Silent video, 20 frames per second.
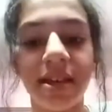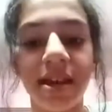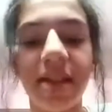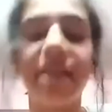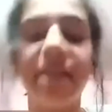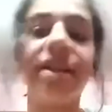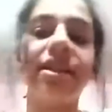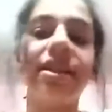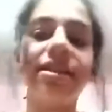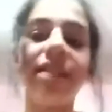
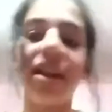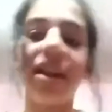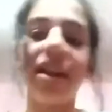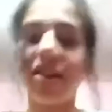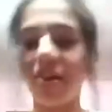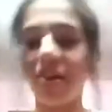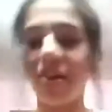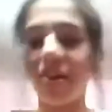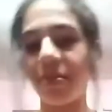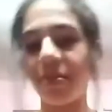And I
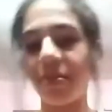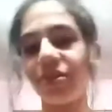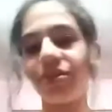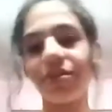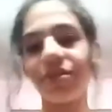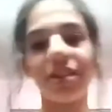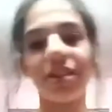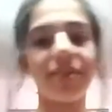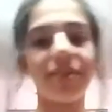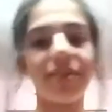hope you
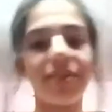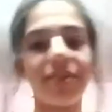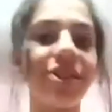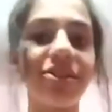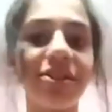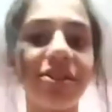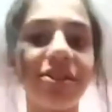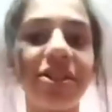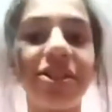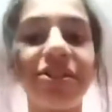love my
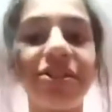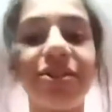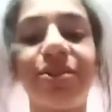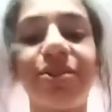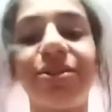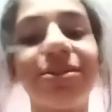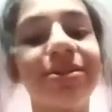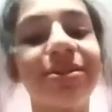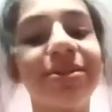story too.